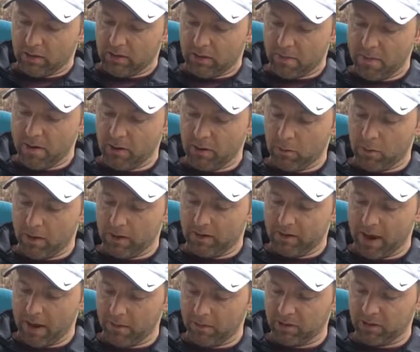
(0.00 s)
The middle one,
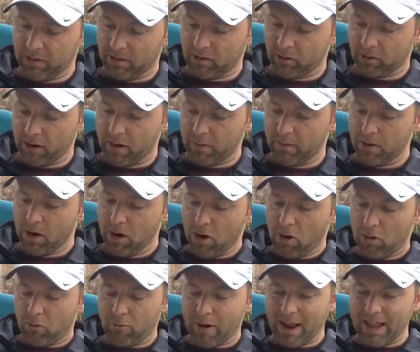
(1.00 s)
Tempest, screamed,
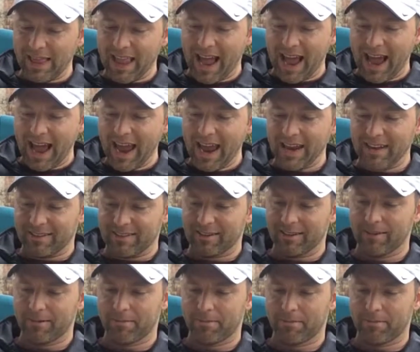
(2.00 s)
Red light!